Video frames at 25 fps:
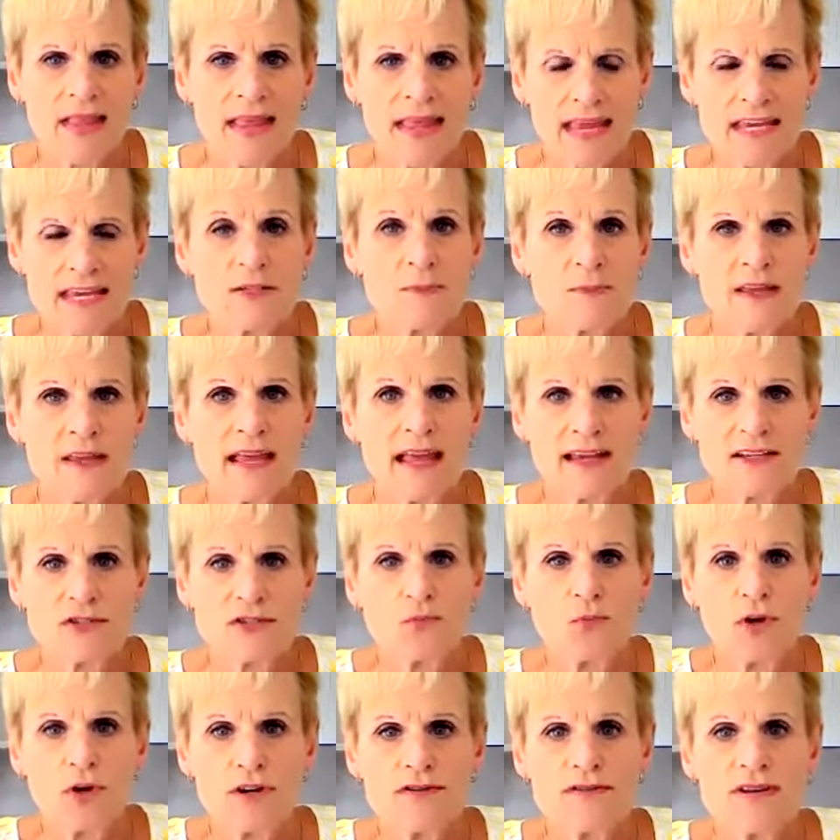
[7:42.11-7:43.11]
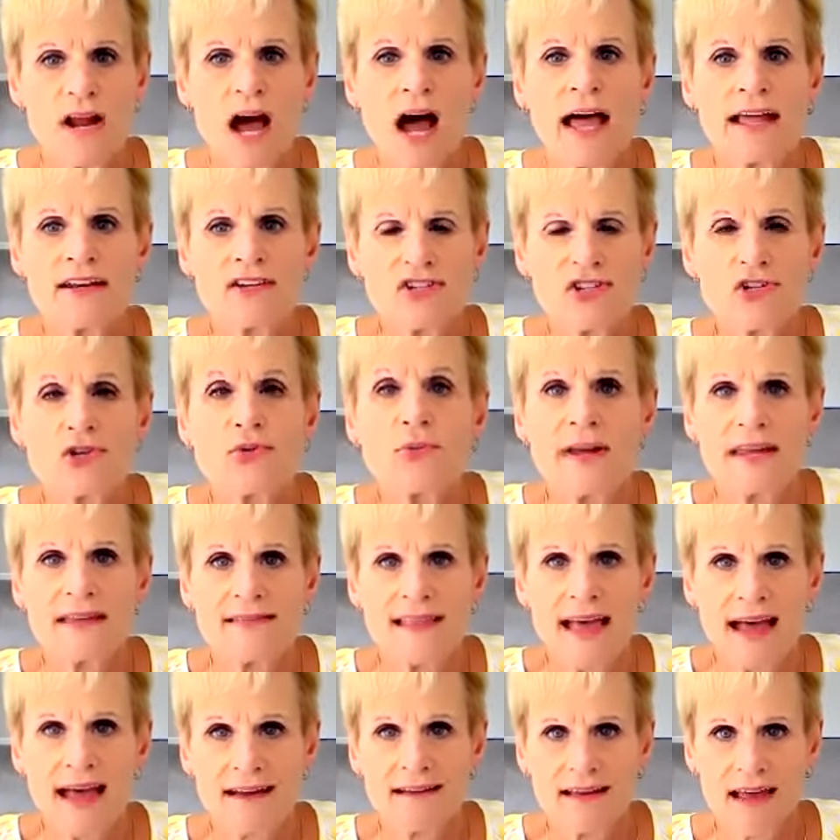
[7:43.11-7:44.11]
is because we're not doing
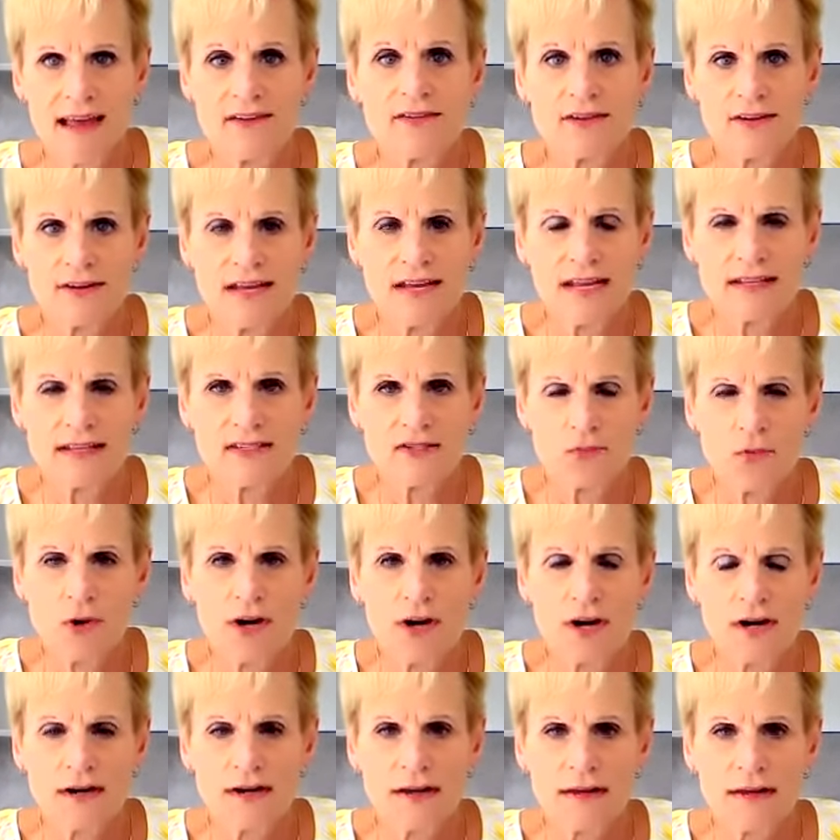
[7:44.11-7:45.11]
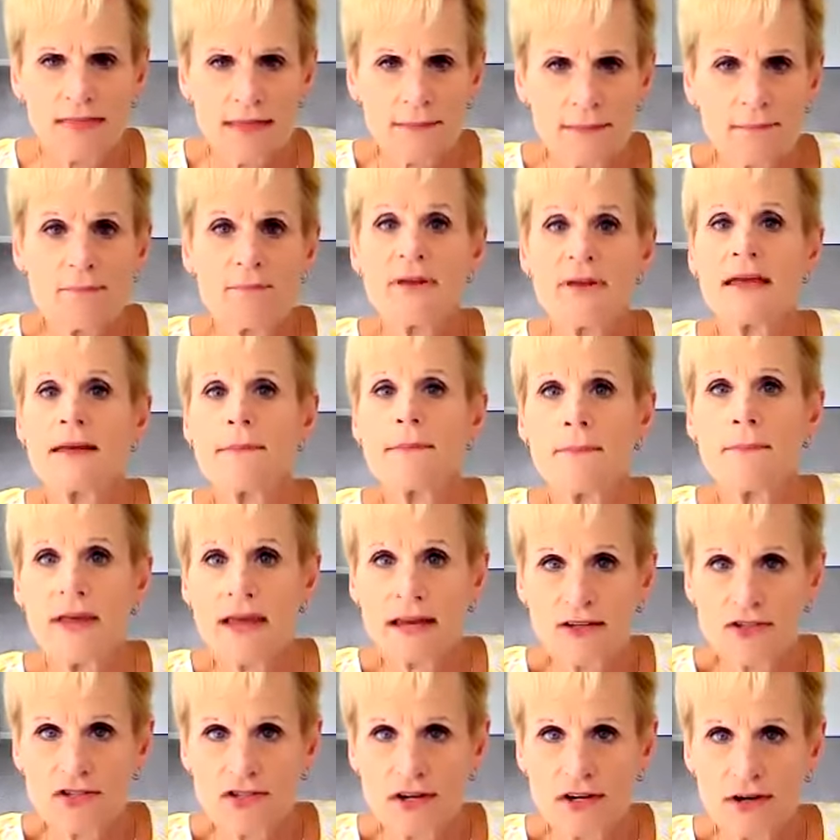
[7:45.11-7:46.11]
that governance work, the big
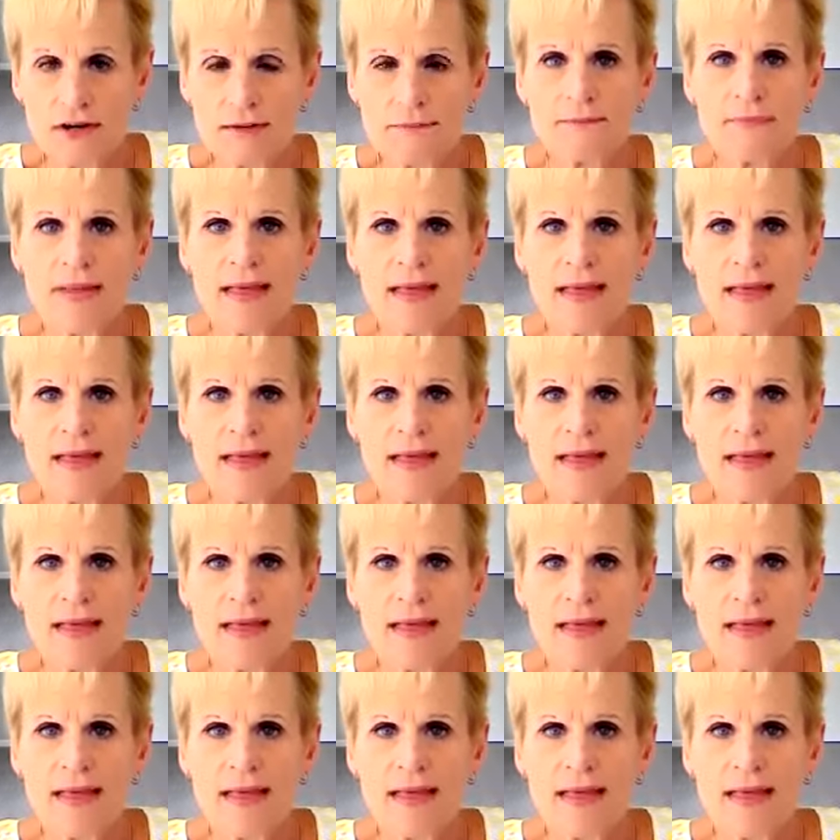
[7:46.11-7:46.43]
picture,